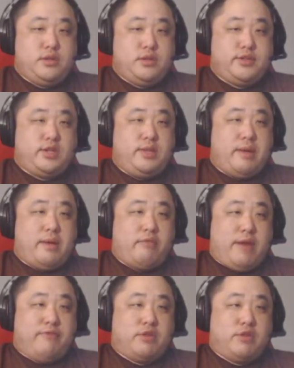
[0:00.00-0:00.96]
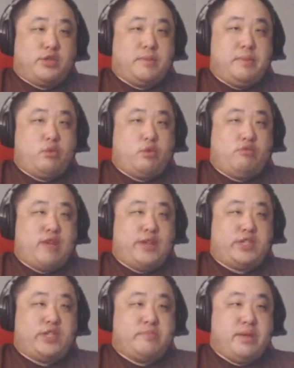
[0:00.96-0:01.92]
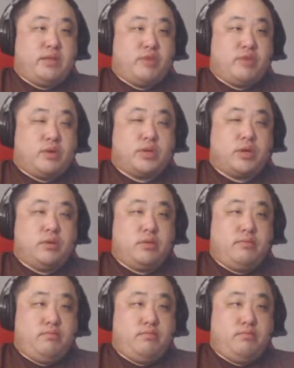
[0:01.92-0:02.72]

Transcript: Stealing my rifle out, there could be more Rais's men around here.